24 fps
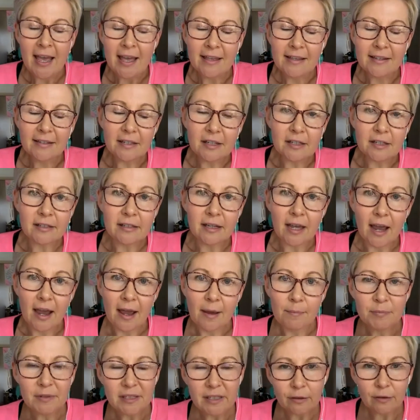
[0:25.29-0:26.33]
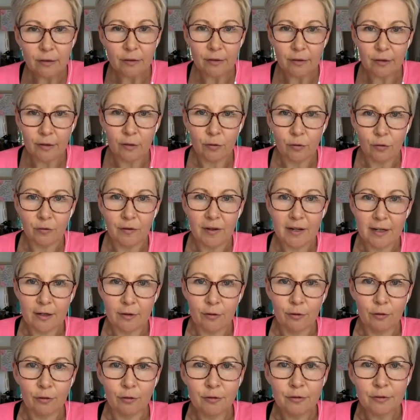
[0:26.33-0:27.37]
This is absolutely
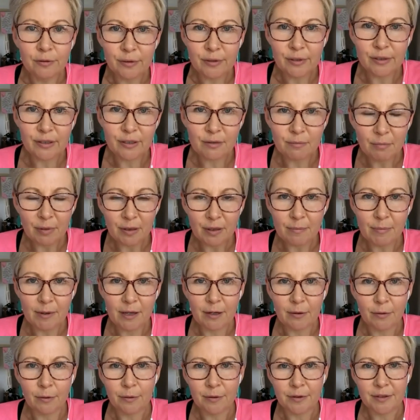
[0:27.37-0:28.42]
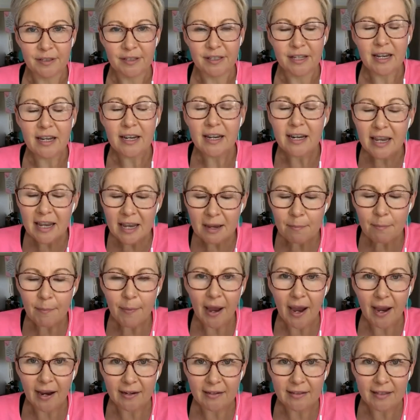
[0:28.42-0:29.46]
critical simply because it
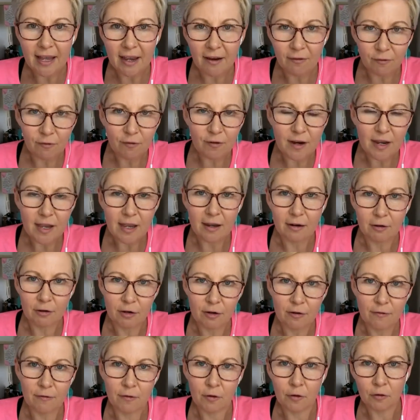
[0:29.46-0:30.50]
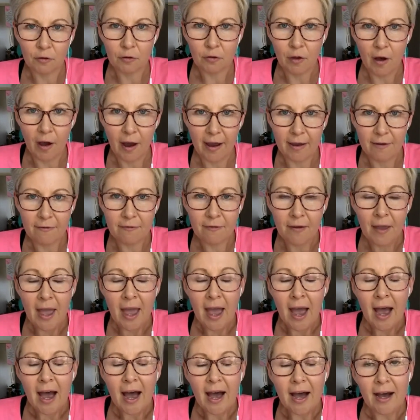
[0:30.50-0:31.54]
impacts every area of your life.
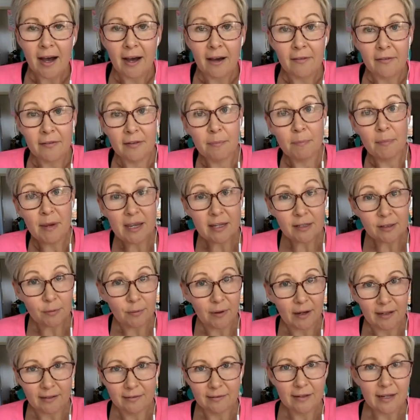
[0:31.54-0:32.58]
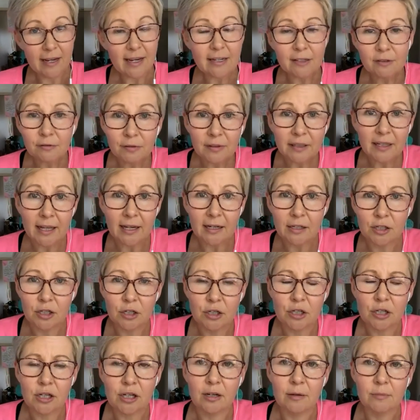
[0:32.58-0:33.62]
The biggest one is
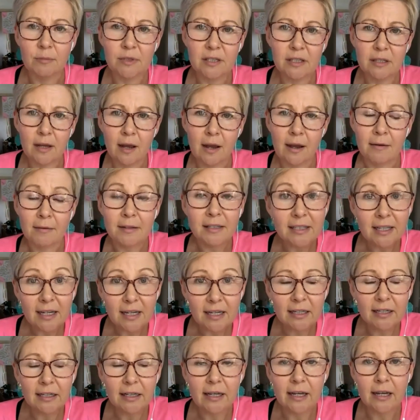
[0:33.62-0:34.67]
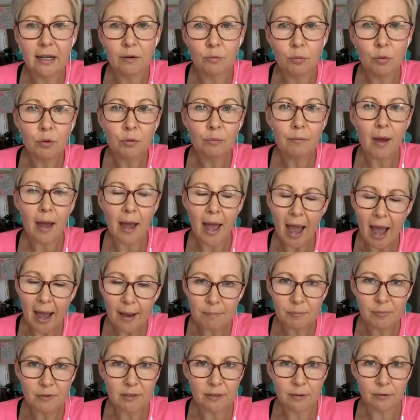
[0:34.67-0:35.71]
relationships. Secondly, it will
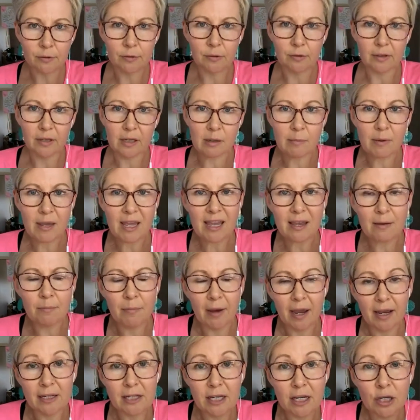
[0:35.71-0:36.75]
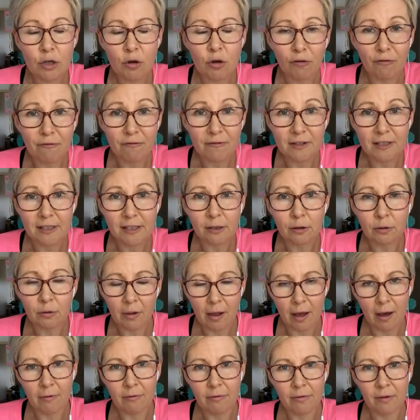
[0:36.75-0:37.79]
absolutely be impacting your physical
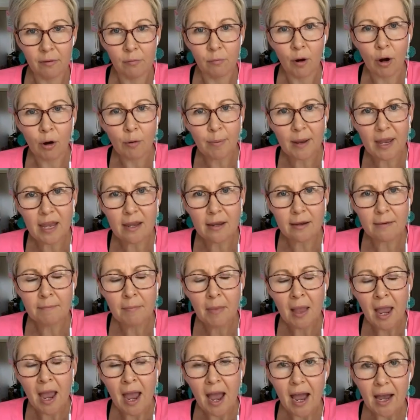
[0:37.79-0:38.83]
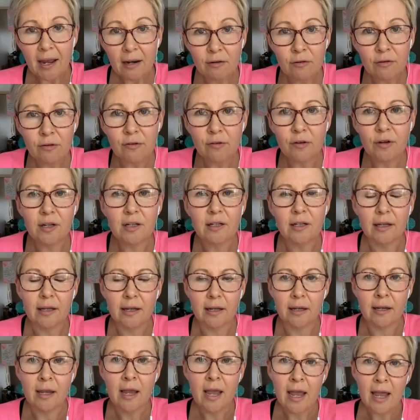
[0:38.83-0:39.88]
health and well-being. And
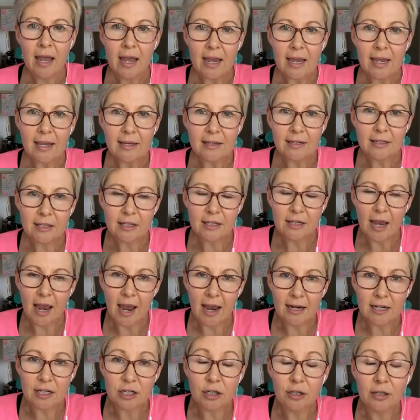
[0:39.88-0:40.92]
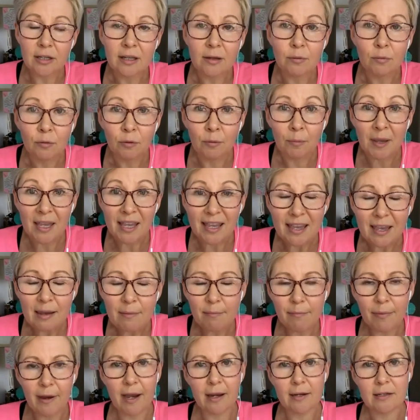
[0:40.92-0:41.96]
thirdly, it actually will be
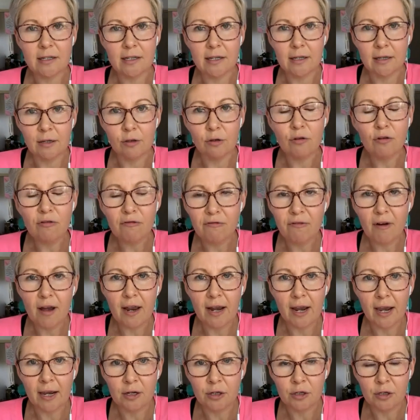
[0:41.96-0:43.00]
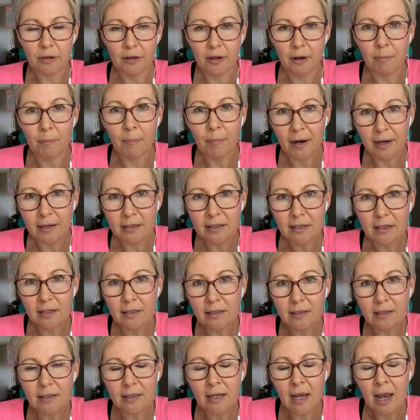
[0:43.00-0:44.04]
impacting your financial
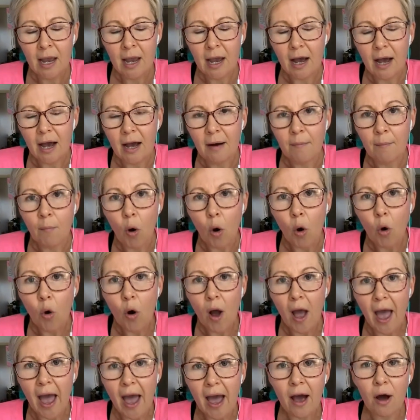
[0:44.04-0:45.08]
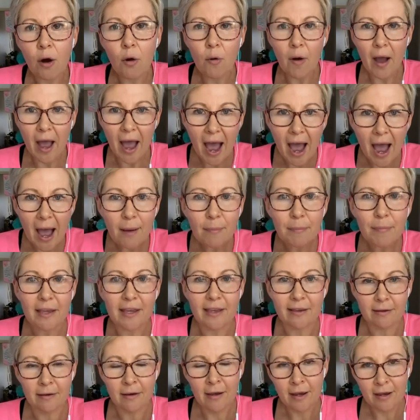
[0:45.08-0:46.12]
abundance or how
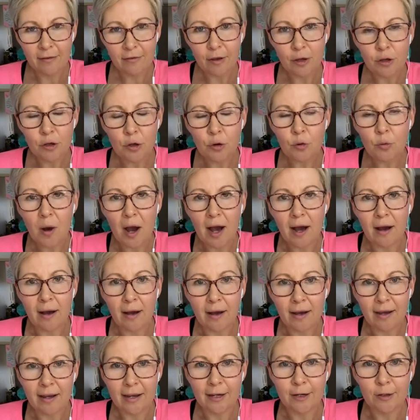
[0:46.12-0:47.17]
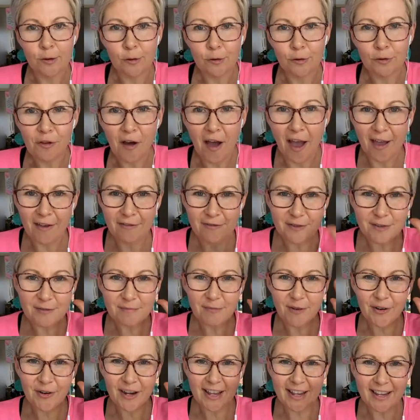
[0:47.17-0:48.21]
happy that you are in your life. Good
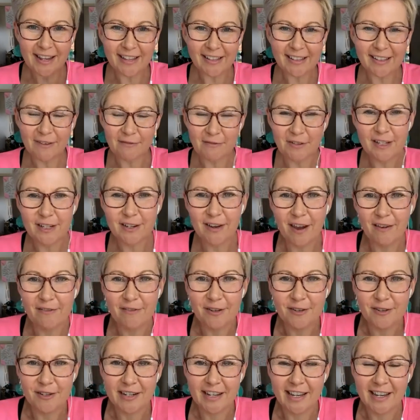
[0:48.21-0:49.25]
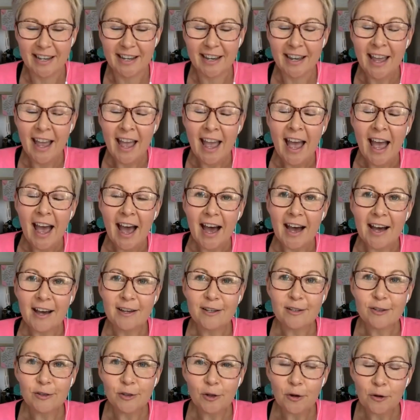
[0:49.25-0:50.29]
morning, lovely to have you on here.
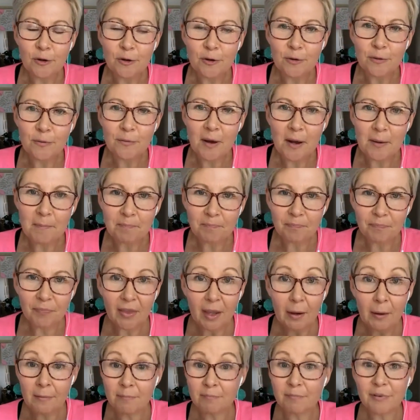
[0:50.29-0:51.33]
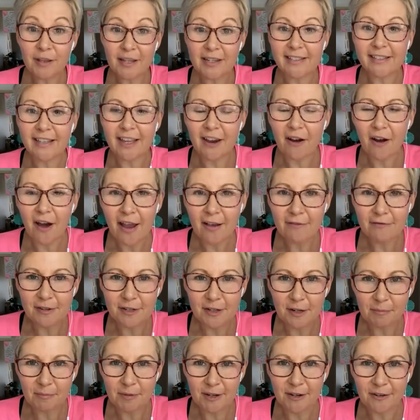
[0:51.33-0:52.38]
So please say hi if you're
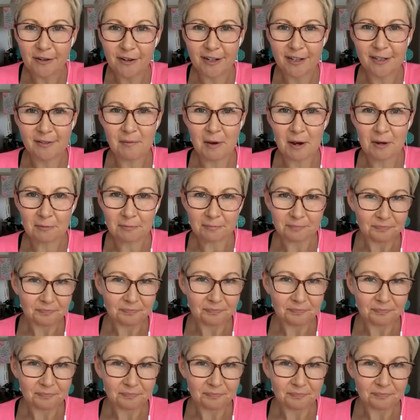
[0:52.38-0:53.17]
jumping on as well.